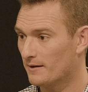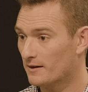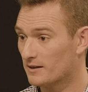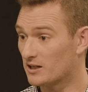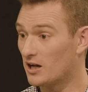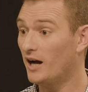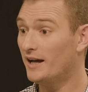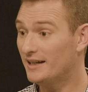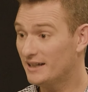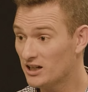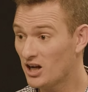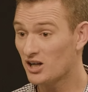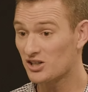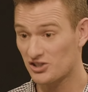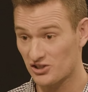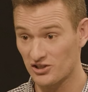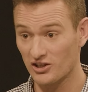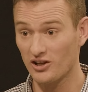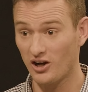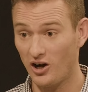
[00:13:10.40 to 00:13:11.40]
cutting us
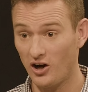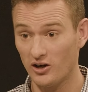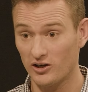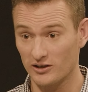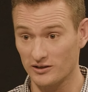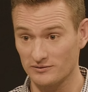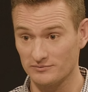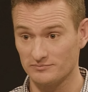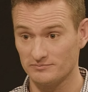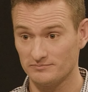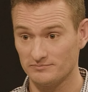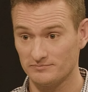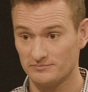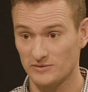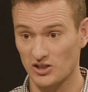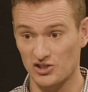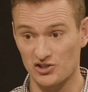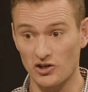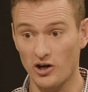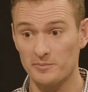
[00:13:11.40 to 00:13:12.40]
to the heart,
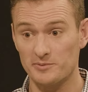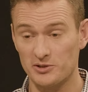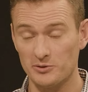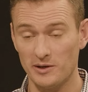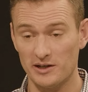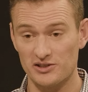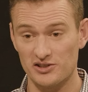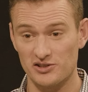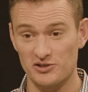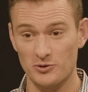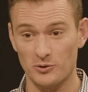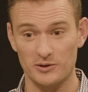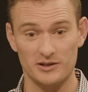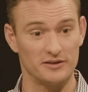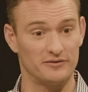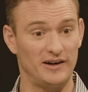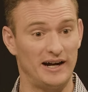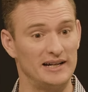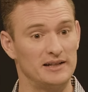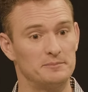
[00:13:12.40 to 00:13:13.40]
the sharp two-edged sword
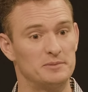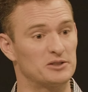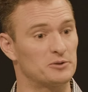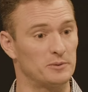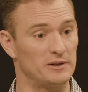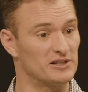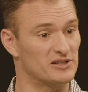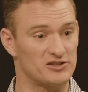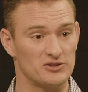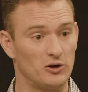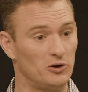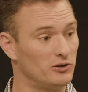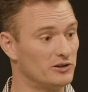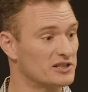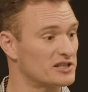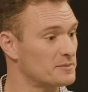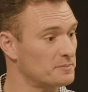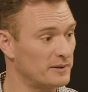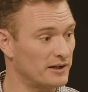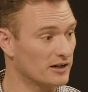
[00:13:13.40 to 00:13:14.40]
dividing between soul
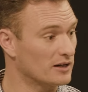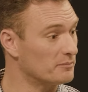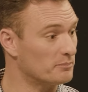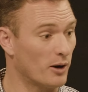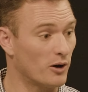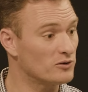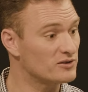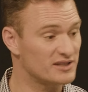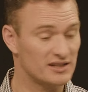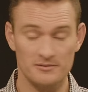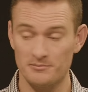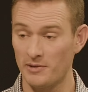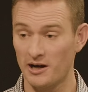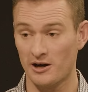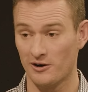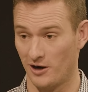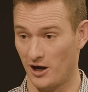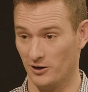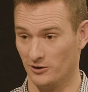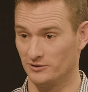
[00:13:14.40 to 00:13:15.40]
and spirit, bones and
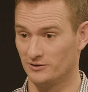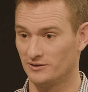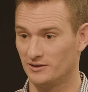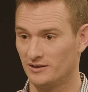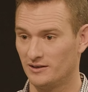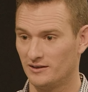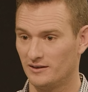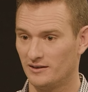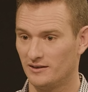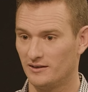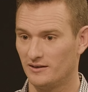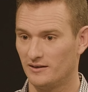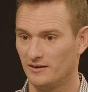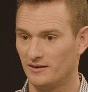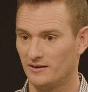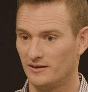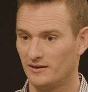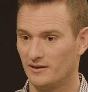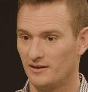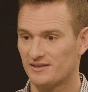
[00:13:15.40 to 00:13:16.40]
marrow.
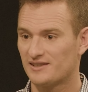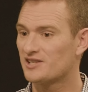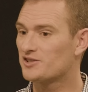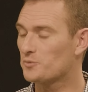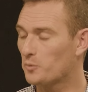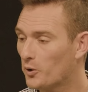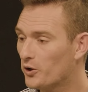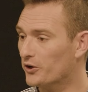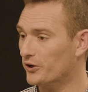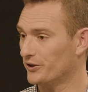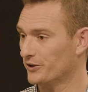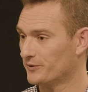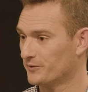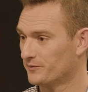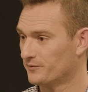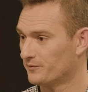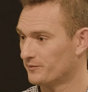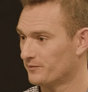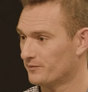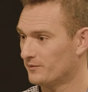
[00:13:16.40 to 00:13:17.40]
It's his word,
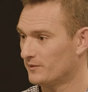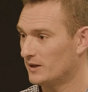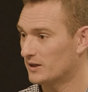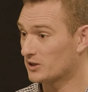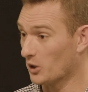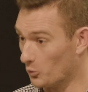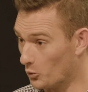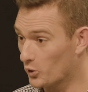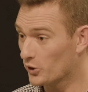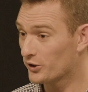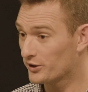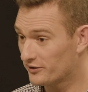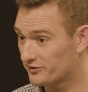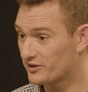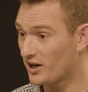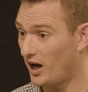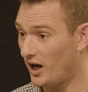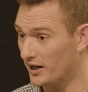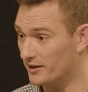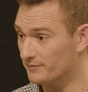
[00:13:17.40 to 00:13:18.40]
the word of
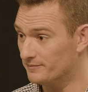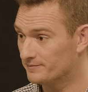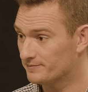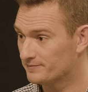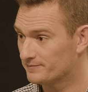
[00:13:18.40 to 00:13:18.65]
God.